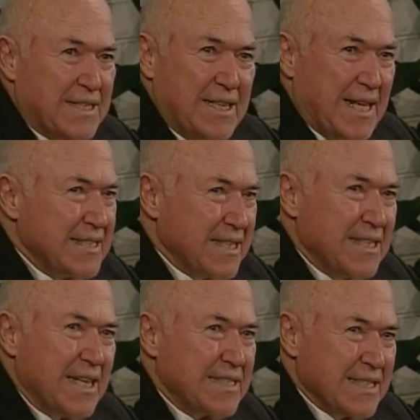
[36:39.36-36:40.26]
And that's a,
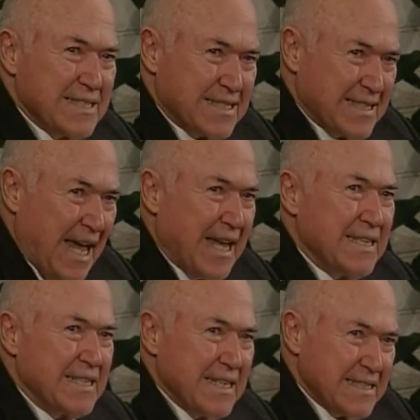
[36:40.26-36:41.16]
that's a
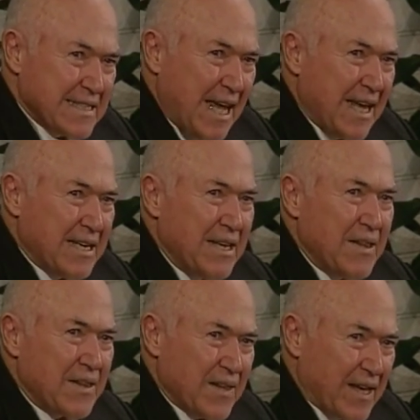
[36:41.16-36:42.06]
sad, sad
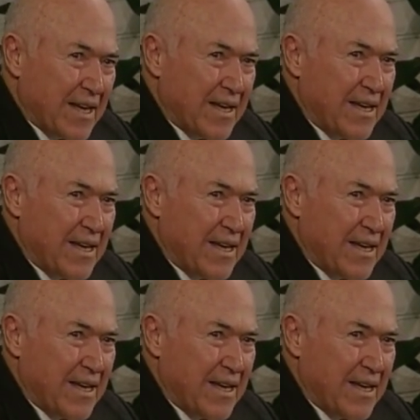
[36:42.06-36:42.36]
thing.